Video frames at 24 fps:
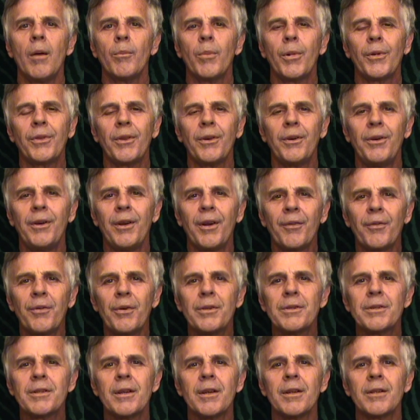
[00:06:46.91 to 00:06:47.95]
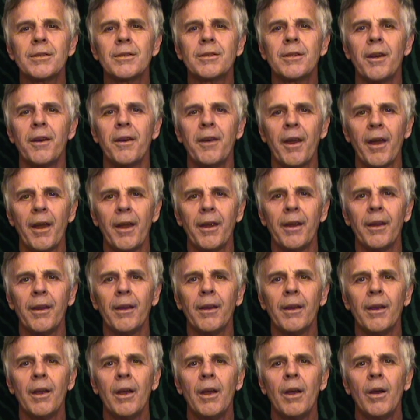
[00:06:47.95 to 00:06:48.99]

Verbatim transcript: But the difference is today,